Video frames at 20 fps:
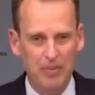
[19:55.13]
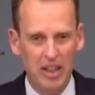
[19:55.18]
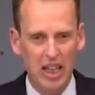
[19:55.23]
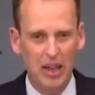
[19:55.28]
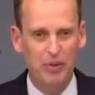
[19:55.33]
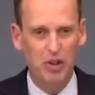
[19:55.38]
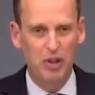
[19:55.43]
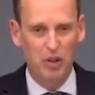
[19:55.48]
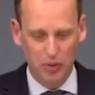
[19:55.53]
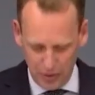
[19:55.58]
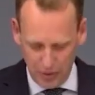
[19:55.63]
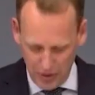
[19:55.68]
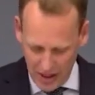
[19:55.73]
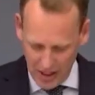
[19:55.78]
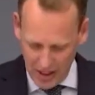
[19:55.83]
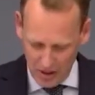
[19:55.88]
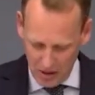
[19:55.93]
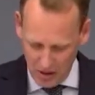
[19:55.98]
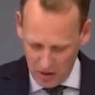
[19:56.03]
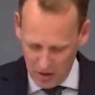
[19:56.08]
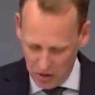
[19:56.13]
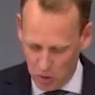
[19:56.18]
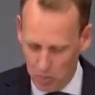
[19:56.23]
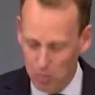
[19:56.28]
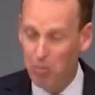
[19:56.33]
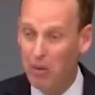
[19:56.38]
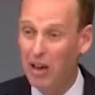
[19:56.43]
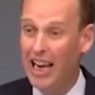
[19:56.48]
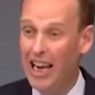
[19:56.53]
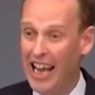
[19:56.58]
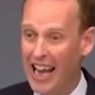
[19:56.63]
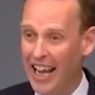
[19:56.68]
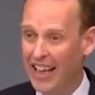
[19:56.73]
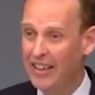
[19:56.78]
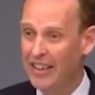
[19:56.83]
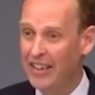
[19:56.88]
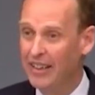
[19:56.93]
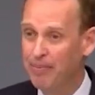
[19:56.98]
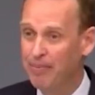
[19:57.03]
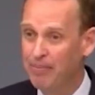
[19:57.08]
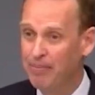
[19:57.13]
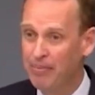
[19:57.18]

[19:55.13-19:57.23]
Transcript: if you fail to plan,